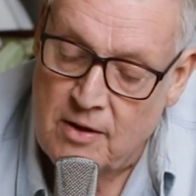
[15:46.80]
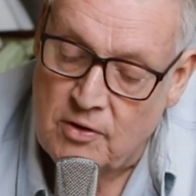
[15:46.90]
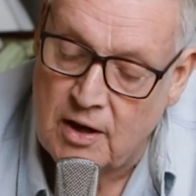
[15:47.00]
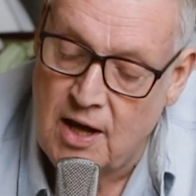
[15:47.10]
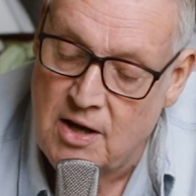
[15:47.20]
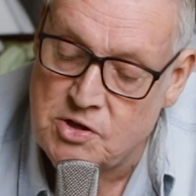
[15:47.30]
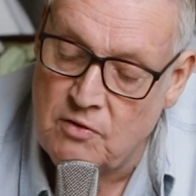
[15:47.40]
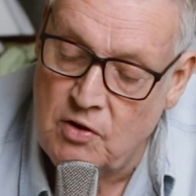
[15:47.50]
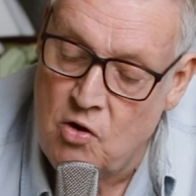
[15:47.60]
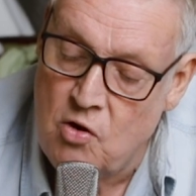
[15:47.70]
the kings
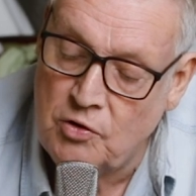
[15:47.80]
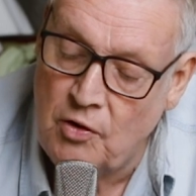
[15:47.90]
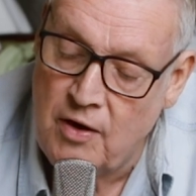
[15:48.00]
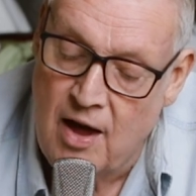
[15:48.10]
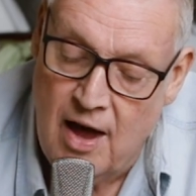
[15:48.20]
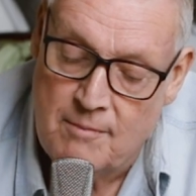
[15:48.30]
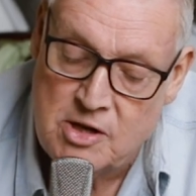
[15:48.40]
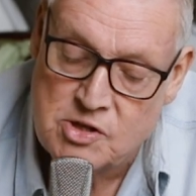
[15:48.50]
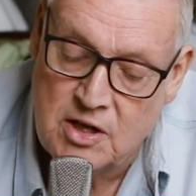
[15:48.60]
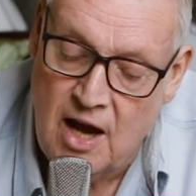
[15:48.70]
of the earth and the
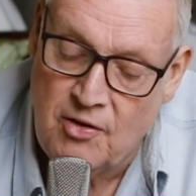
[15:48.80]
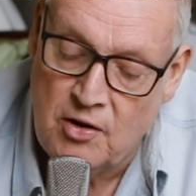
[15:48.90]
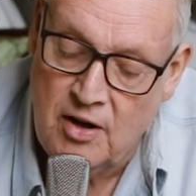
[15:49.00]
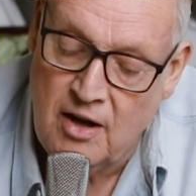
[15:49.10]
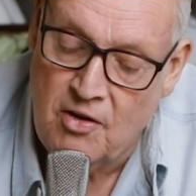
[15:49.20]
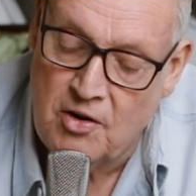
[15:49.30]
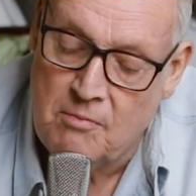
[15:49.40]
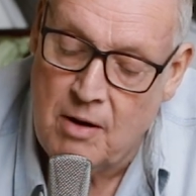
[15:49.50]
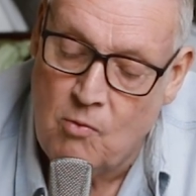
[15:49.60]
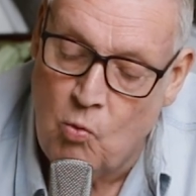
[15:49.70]
armies, gathered together to
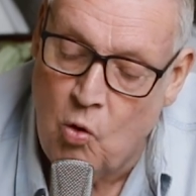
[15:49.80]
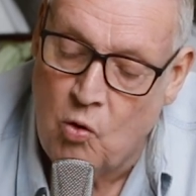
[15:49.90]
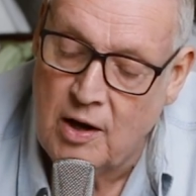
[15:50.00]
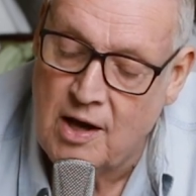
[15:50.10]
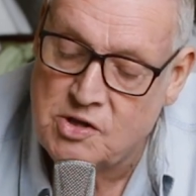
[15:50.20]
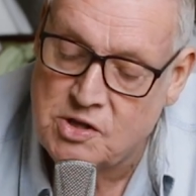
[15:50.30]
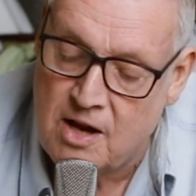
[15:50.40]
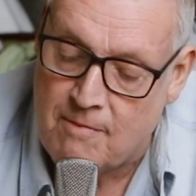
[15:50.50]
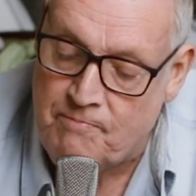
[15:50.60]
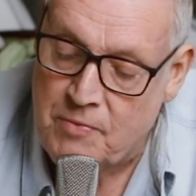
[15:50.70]
make war against
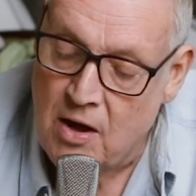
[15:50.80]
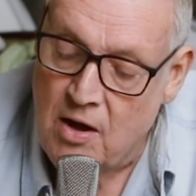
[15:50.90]
him